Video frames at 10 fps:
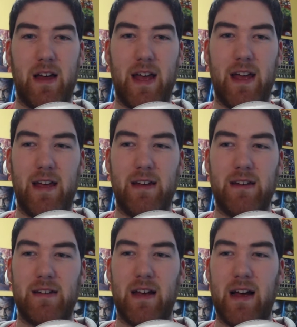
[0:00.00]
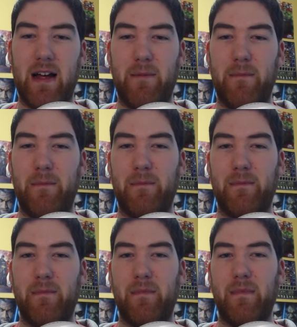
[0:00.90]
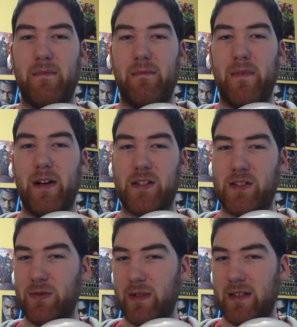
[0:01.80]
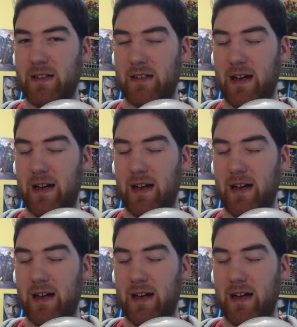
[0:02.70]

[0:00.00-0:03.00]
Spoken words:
and I'm assuming,